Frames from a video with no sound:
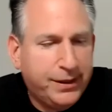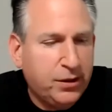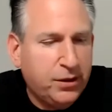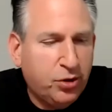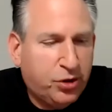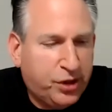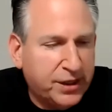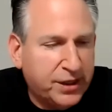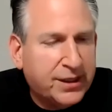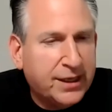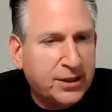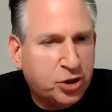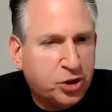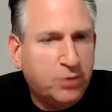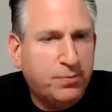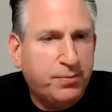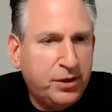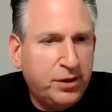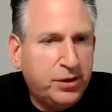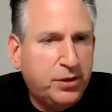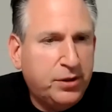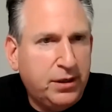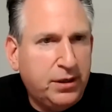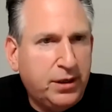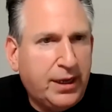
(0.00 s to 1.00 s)
what do you think they
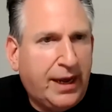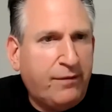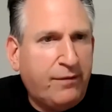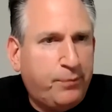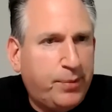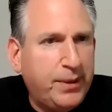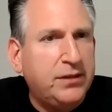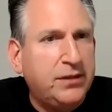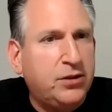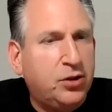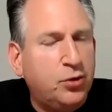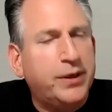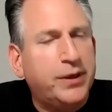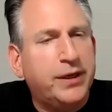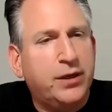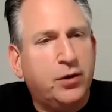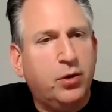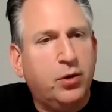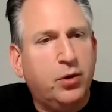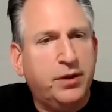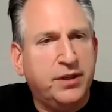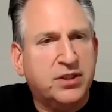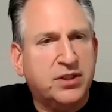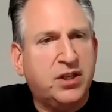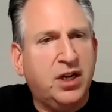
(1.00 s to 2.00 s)
should have been doing
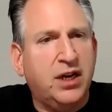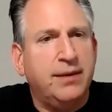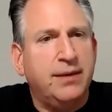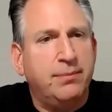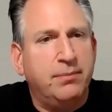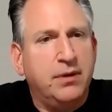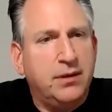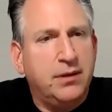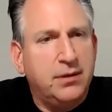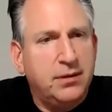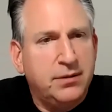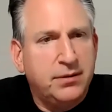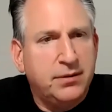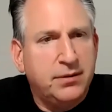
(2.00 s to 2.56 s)
all this time?